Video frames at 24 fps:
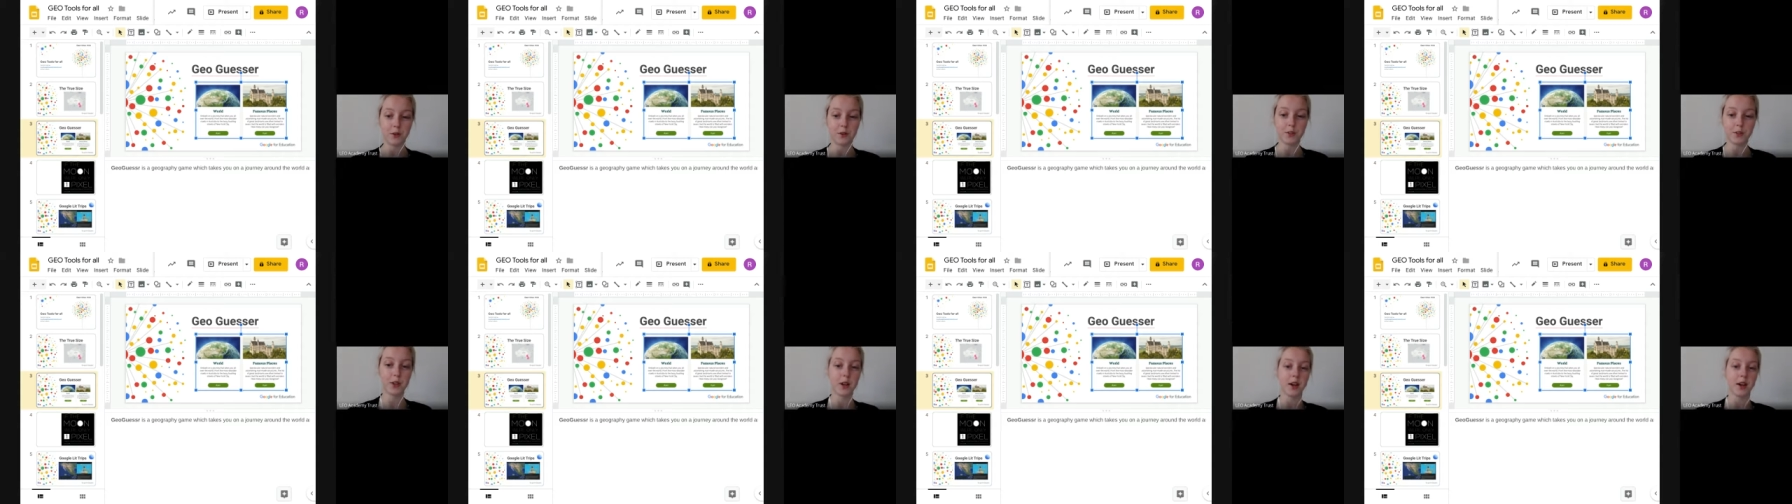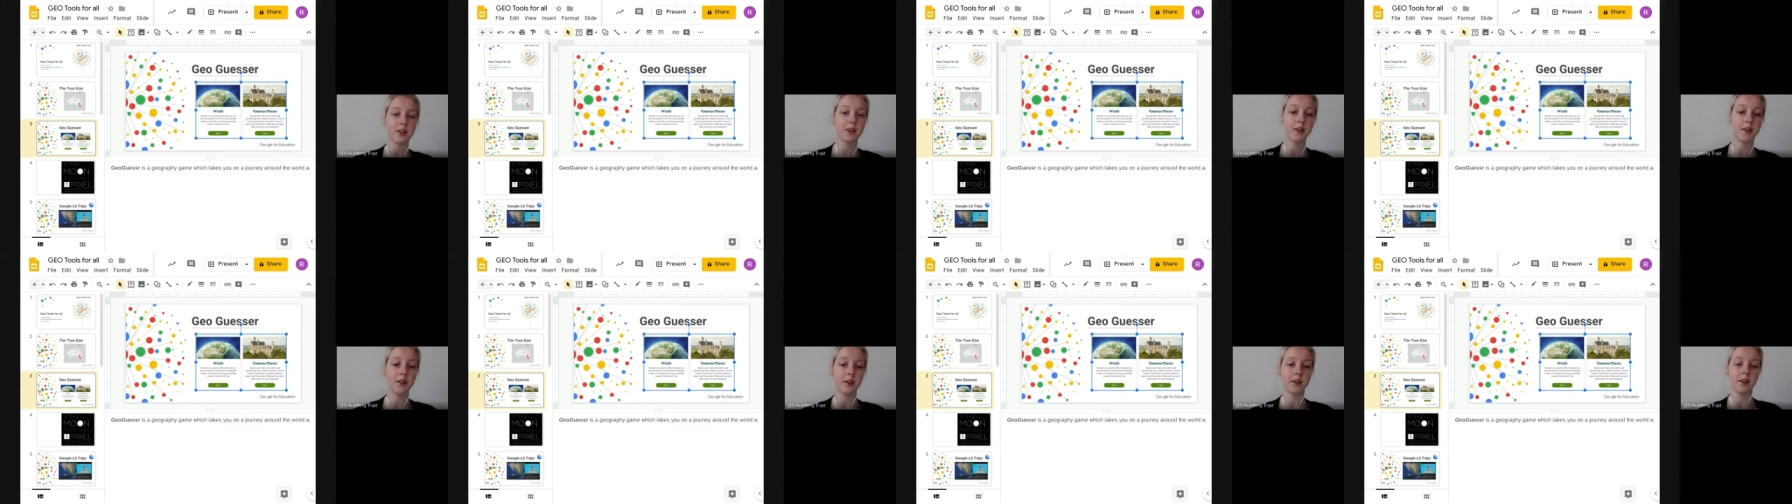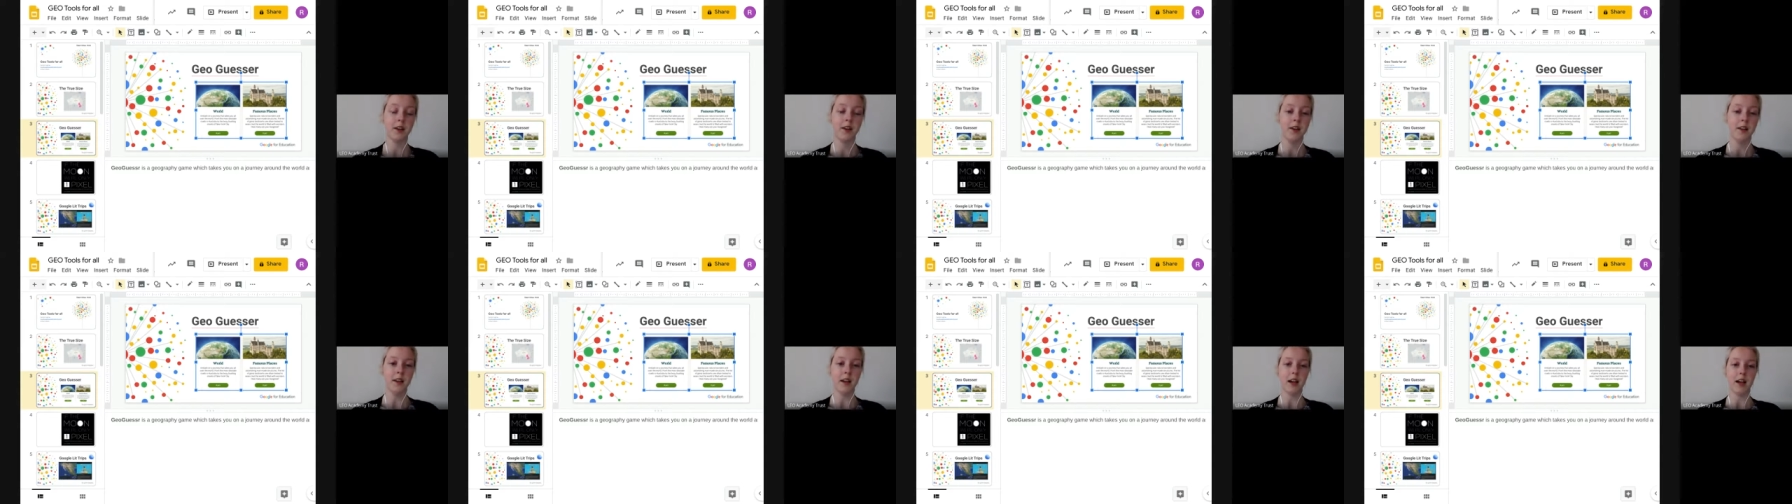sign on
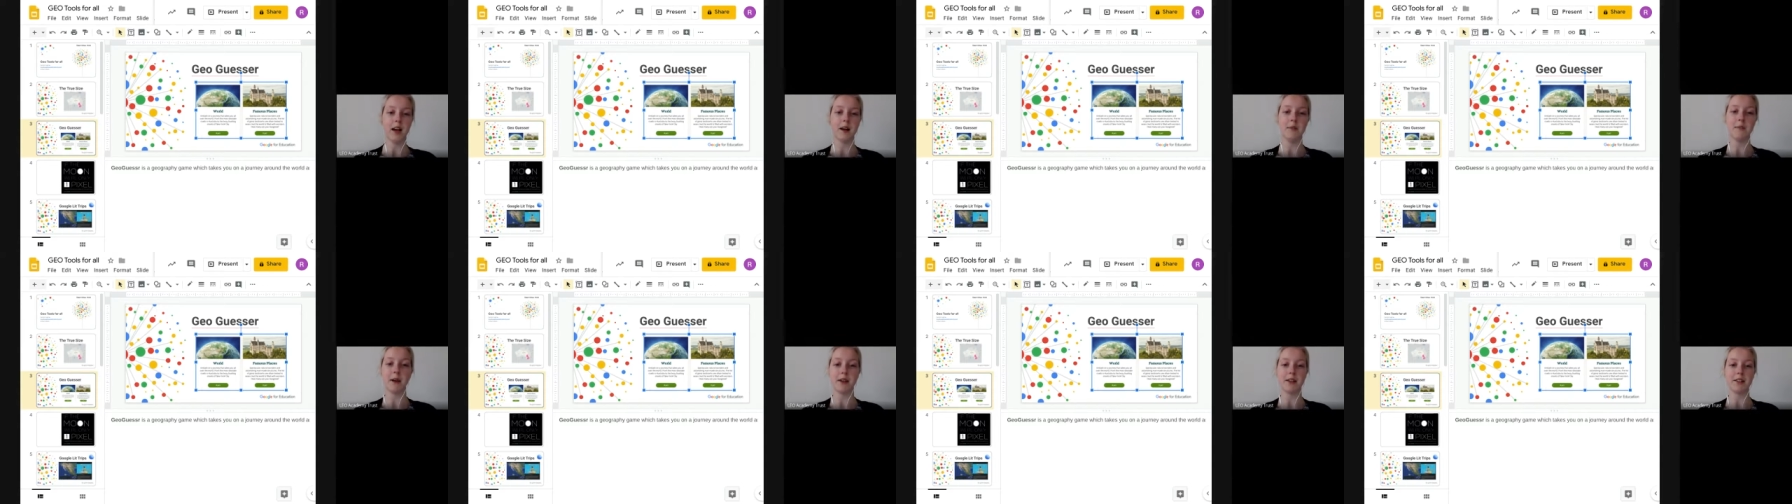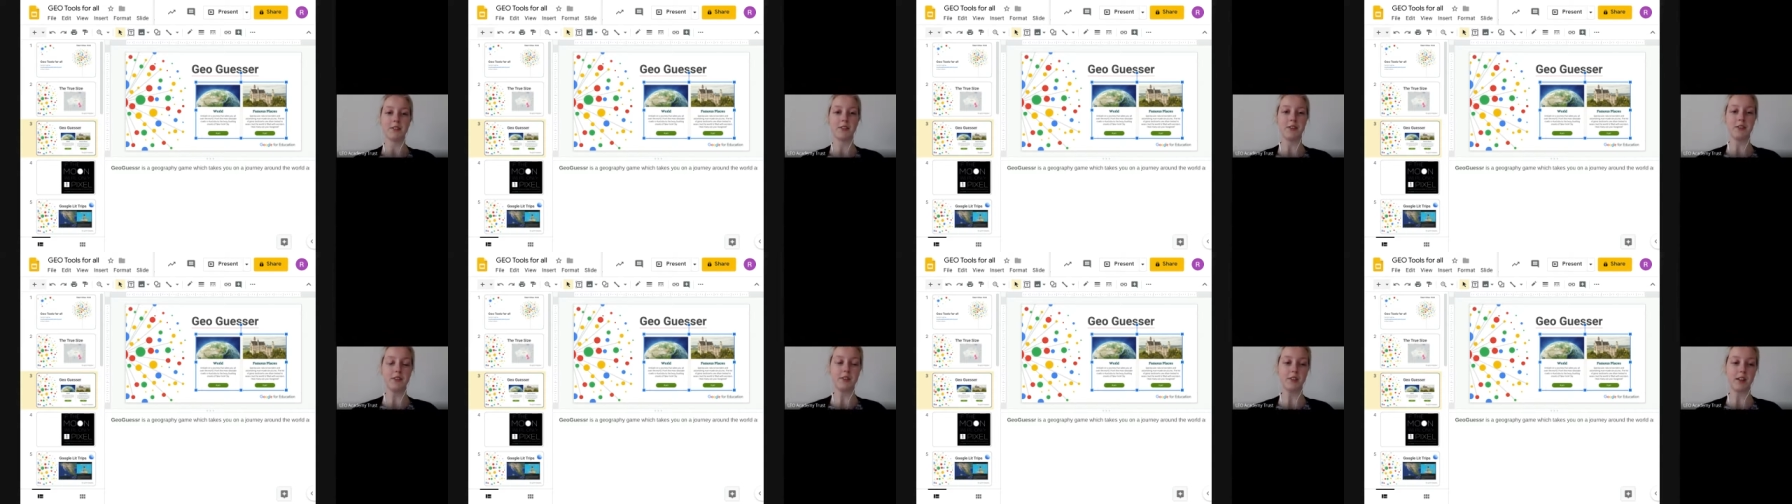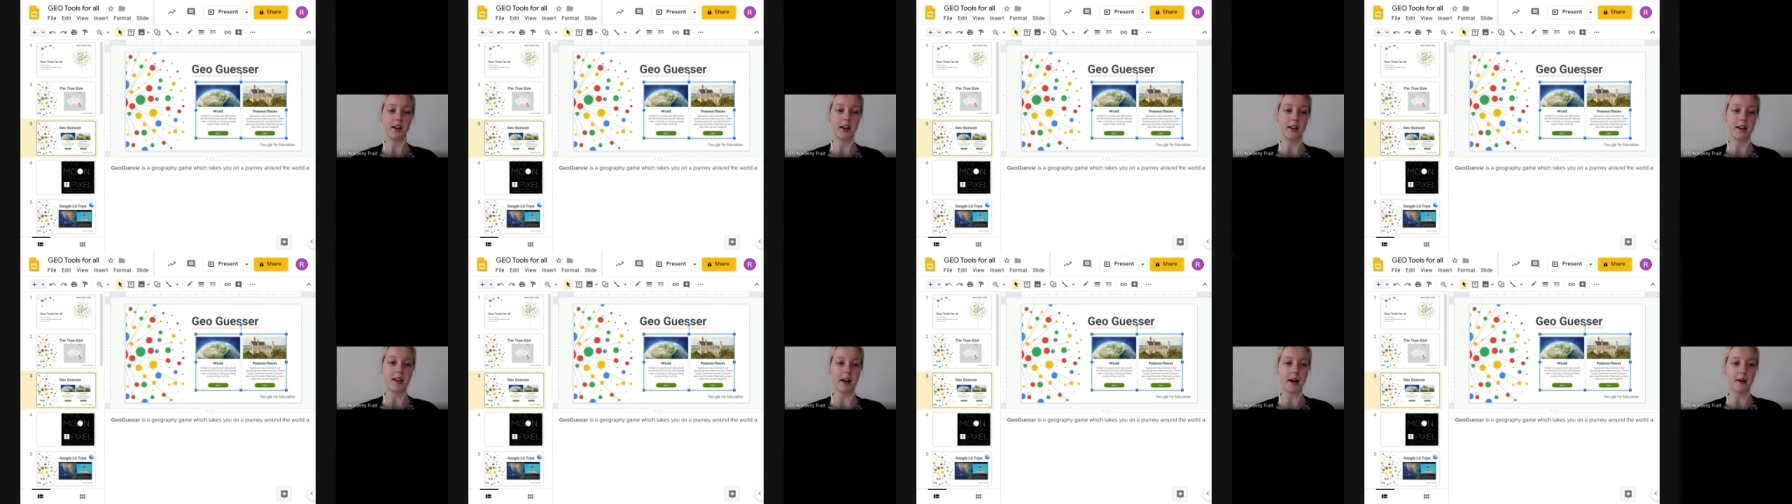um, as you
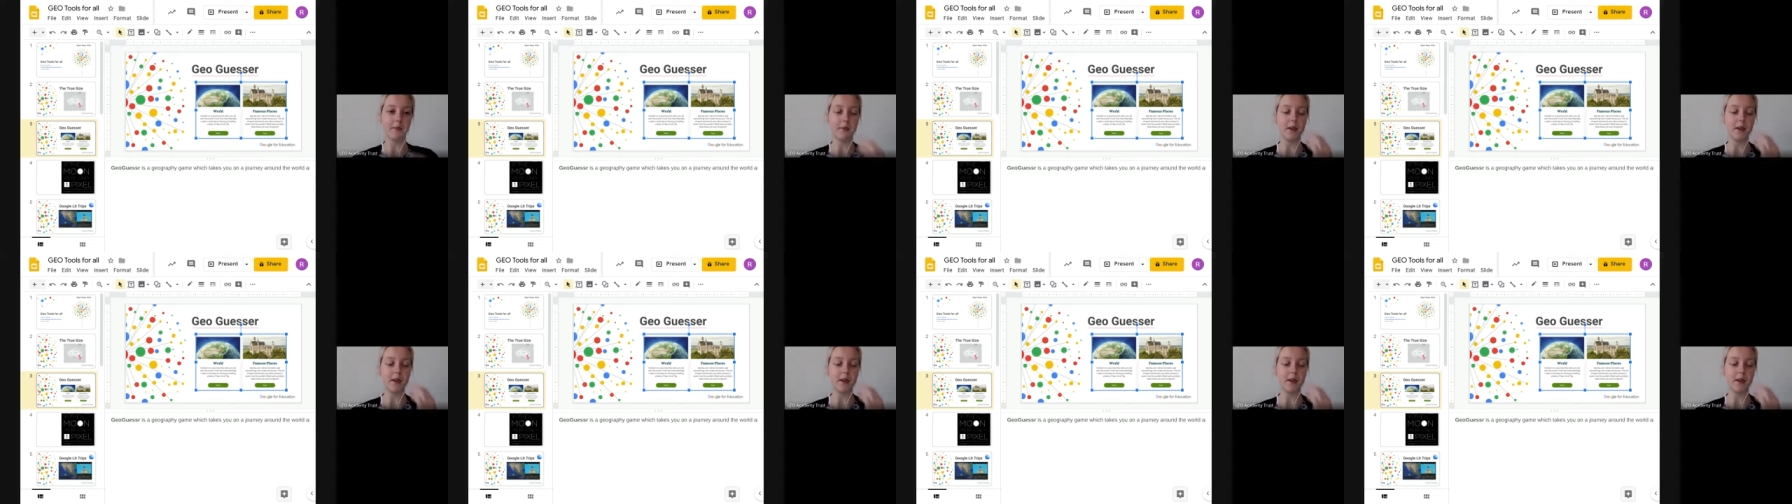sign up.